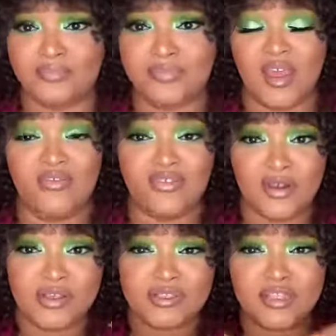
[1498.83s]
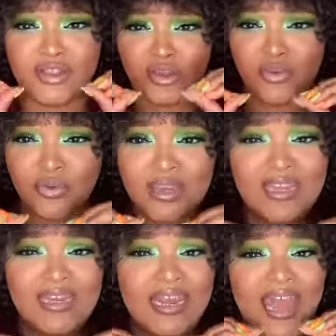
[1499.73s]
At first the
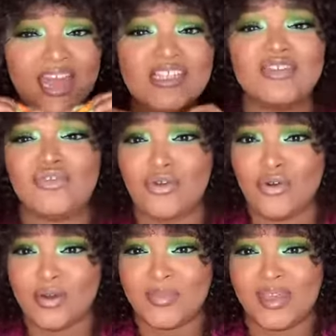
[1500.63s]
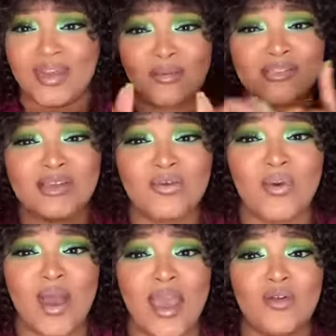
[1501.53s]
green had to grow on me, and I'll tell you
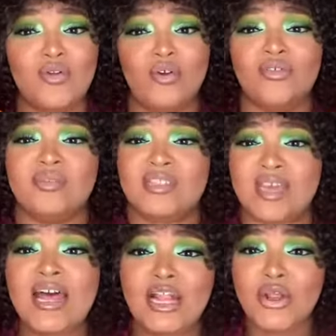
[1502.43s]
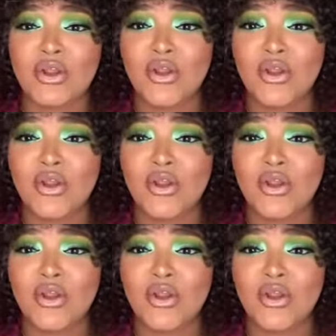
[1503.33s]
why. I don't know if it was the color.